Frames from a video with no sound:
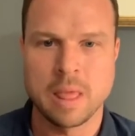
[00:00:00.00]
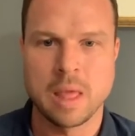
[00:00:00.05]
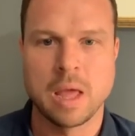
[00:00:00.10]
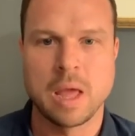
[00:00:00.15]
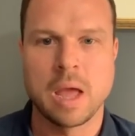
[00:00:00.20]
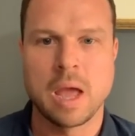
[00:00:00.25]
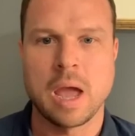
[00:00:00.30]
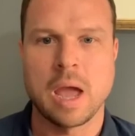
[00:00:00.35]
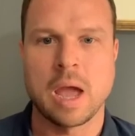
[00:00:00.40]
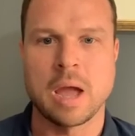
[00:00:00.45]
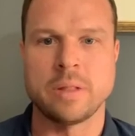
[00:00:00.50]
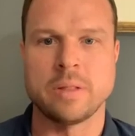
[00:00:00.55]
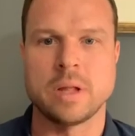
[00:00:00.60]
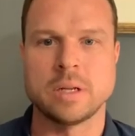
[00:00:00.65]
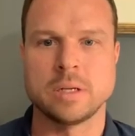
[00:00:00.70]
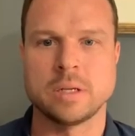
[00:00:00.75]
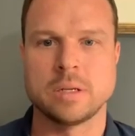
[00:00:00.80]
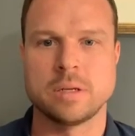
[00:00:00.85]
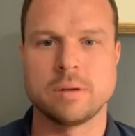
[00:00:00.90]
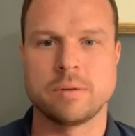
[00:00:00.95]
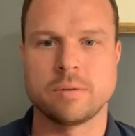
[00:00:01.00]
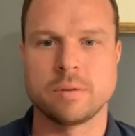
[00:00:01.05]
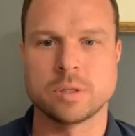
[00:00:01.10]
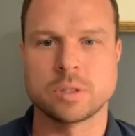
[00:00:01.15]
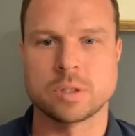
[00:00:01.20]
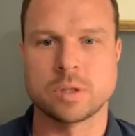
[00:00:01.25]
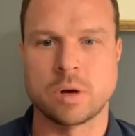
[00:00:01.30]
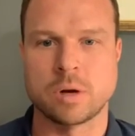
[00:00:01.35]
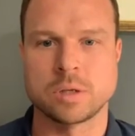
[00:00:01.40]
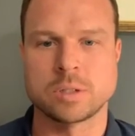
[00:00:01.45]
And then
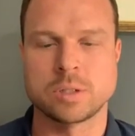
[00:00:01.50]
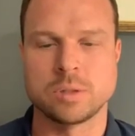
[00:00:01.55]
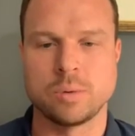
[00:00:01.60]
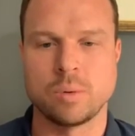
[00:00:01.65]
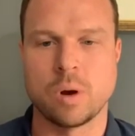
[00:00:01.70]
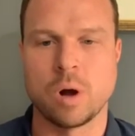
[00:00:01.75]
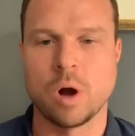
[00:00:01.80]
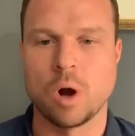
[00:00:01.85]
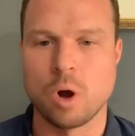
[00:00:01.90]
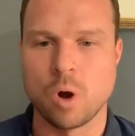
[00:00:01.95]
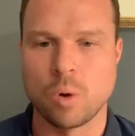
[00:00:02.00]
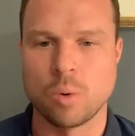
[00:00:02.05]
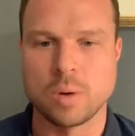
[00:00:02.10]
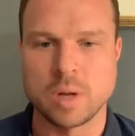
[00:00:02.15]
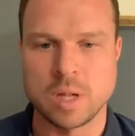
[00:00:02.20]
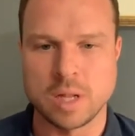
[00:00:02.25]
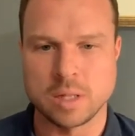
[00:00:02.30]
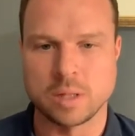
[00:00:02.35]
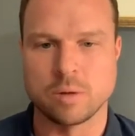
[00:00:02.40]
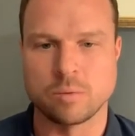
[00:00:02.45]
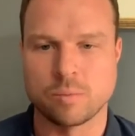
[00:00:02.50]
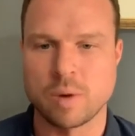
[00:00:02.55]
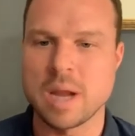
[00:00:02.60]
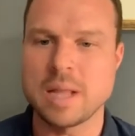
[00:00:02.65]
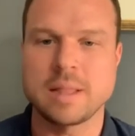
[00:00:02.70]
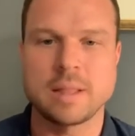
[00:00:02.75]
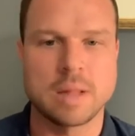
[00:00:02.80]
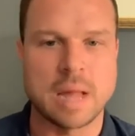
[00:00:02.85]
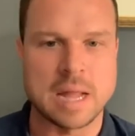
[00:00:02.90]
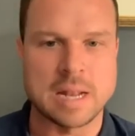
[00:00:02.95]
start to hone in, write
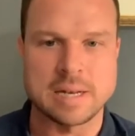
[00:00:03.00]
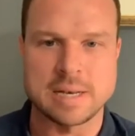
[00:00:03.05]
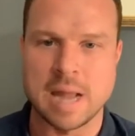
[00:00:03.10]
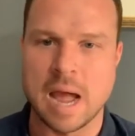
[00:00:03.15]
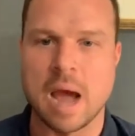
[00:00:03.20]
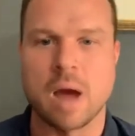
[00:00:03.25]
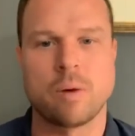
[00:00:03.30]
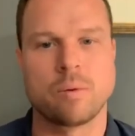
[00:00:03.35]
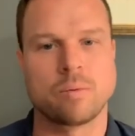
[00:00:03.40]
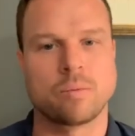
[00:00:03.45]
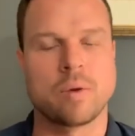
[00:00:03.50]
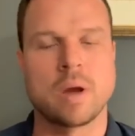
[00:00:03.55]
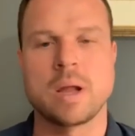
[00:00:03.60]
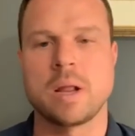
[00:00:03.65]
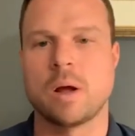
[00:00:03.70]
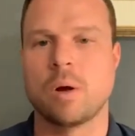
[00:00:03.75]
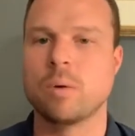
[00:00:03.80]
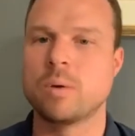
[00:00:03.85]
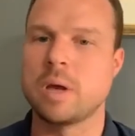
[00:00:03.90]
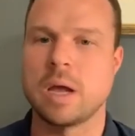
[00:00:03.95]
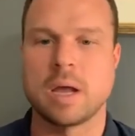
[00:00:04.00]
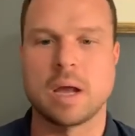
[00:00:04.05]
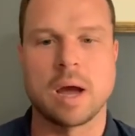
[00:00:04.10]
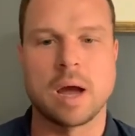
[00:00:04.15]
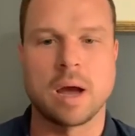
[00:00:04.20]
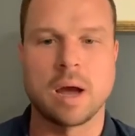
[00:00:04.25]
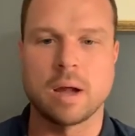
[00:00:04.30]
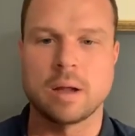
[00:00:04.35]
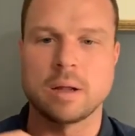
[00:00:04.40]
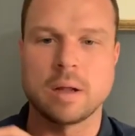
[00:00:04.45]
that down, right? Okay,
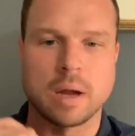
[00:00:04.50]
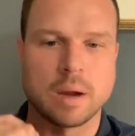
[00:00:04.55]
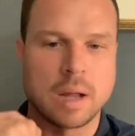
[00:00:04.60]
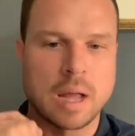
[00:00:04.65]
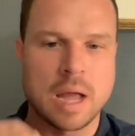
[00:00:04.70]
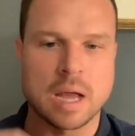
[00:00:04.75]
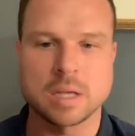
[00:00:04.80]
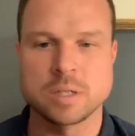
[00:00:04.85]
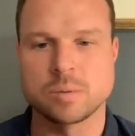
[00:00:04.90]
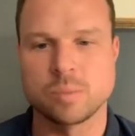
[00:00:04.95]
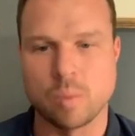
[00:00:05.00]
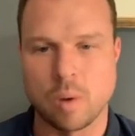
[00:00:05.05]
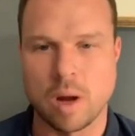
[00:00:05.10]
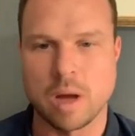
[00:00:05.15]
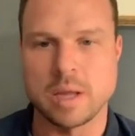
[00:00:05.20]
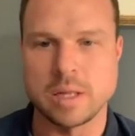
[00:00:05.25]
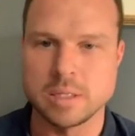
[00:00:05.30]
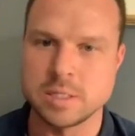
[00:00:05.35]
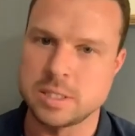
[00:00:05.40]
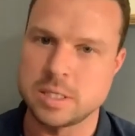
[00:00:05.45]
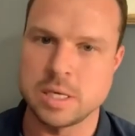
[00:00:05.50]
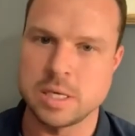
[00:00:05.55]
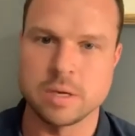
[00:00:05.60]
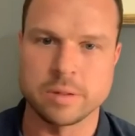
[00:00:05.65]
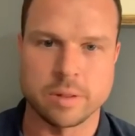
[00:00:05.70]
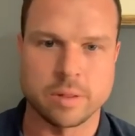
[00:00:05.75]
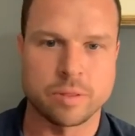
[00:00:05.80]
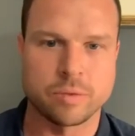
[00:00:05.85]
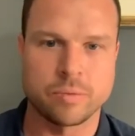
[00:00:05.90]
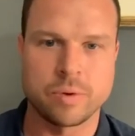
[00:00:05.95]
X, Y, and Z are the
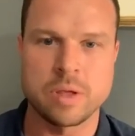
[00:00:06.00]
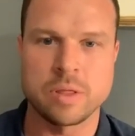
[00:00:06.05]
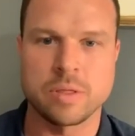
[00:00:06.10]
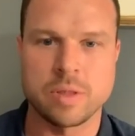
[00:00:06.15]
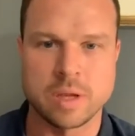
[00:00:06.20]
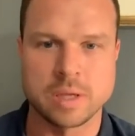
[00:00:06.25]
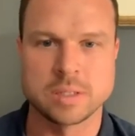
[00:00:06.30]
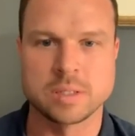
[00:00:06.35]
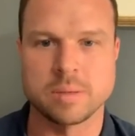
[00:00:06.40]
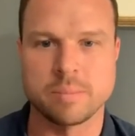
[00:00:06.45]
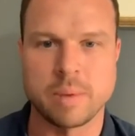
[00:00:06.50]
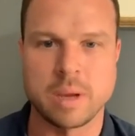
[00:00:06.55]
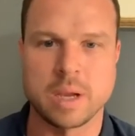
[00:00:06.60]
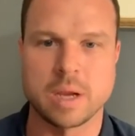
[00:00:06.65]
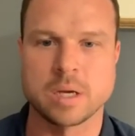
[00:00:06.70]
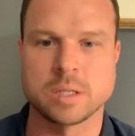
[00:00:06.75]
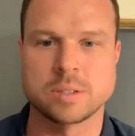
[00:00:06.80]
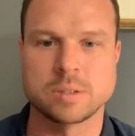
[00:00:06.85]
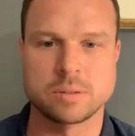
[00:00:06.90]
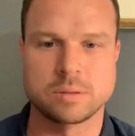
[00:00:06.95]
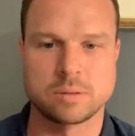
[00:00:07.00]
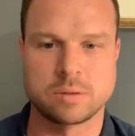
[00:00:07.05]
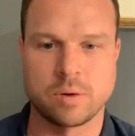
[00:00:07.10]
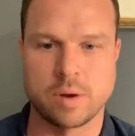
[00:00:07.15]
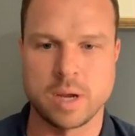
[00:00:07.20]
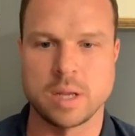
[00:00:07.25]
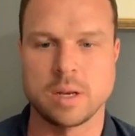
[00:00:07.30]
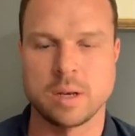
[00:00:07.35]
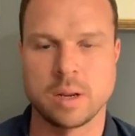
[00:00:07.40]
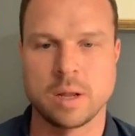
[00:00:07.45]
three things that make us great
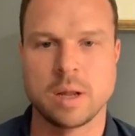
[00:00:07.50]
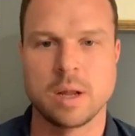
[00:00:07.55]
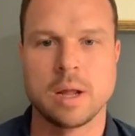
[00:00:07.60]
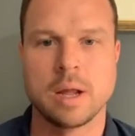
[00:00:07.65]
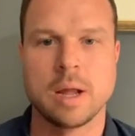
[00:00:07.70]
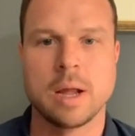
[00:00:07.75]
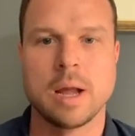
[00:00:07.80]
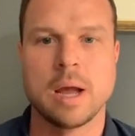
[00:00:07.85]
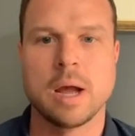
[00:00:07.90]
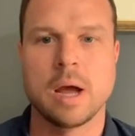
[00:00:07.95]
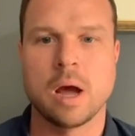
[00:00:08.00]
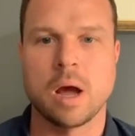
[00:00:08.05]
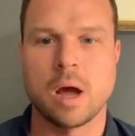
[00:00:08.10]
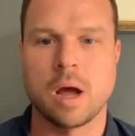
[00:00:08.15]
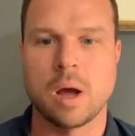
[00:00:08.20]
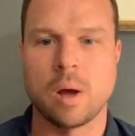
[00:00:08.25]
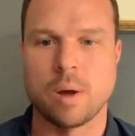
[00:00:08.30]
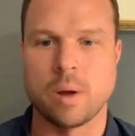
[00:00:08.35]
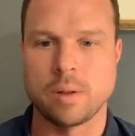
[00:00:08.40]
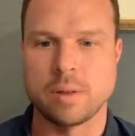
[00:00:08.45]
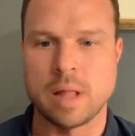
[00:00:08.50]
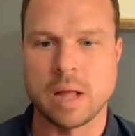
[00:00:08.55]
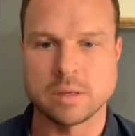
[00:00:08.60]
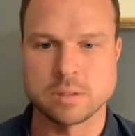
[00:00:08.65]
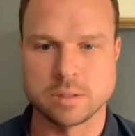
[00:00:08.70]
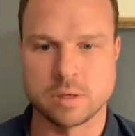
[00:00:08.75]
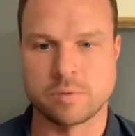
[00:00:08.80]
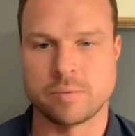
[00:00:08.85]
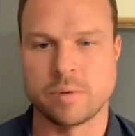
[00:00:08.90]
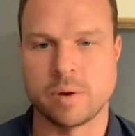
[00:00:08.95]
now
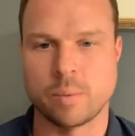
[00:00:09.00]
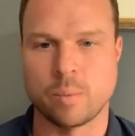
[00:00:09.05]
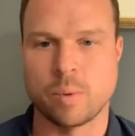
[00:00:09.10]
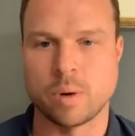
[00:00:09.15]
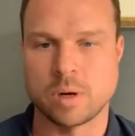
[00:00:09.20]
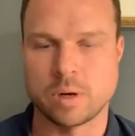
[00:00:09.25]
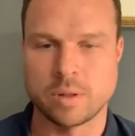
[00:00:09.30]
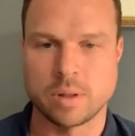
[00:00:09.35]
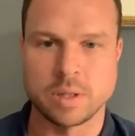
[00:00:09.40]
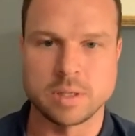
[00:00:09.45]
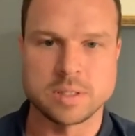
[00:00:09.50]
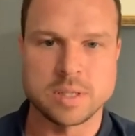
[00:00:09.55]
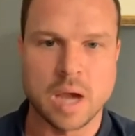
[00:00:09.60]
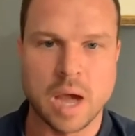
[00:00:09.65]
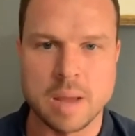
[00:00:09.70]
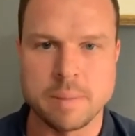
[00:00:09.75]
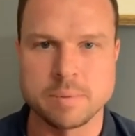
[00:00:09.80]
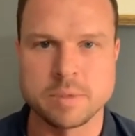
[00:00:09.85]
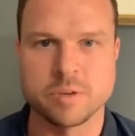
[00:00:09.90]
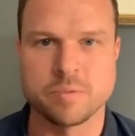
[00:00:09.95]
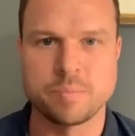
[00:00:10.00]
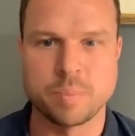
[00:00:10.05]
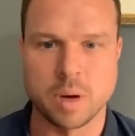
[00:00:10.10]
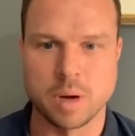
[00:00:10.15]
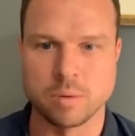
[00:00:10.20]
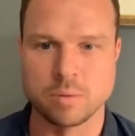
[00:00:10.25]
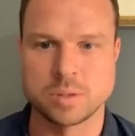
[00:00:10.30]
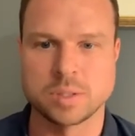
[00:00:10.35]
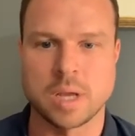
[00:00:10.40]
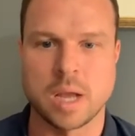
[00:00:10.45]
start what are the types of
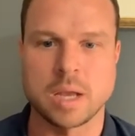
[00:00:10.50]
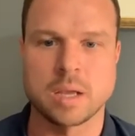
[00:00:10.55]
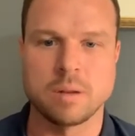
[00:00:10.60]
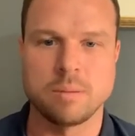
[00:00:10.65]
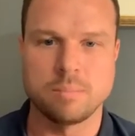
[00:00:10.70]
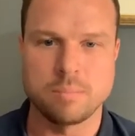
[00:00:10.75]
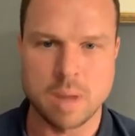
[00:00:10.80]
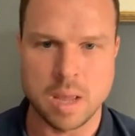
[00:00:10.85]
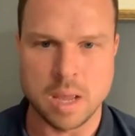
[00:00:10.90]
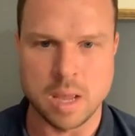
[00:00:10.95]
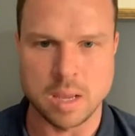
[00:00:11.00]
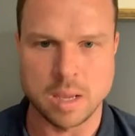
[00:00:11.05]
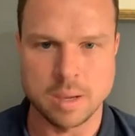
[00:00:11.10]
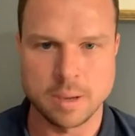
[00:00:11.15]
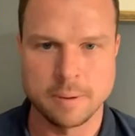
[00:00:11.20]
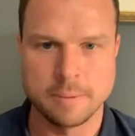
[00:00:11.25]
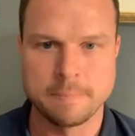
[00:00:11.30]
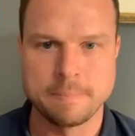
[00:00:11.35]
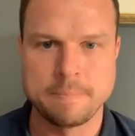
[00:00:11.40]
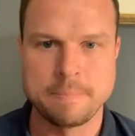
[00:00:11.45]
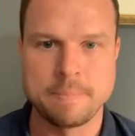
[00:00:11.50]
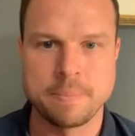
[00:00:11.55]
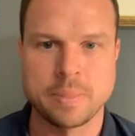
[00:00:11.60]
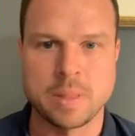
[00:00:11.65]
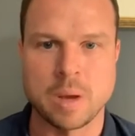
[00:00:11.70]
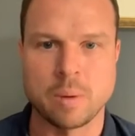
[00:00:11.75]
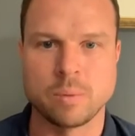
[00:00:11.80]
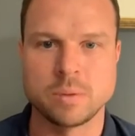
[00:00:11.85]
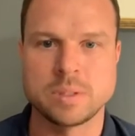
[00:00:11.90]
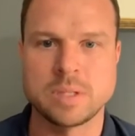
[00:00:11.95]
posts I can make that
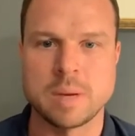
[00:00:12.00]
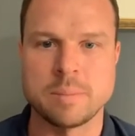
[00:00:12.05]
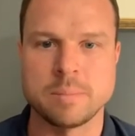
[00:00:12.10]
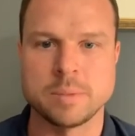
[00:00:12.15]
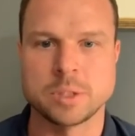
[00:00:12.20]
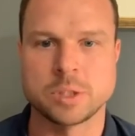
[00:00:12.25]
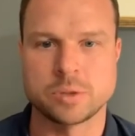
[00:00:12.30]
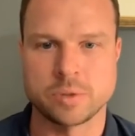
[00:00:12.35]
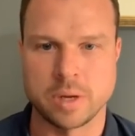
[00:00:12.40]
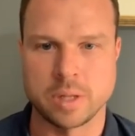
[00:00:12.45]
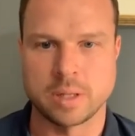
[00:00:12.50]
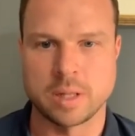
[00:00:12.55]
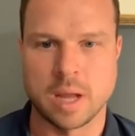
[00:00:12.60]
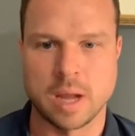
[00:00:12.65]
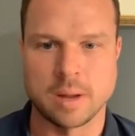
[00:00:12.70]
will demonstrate that.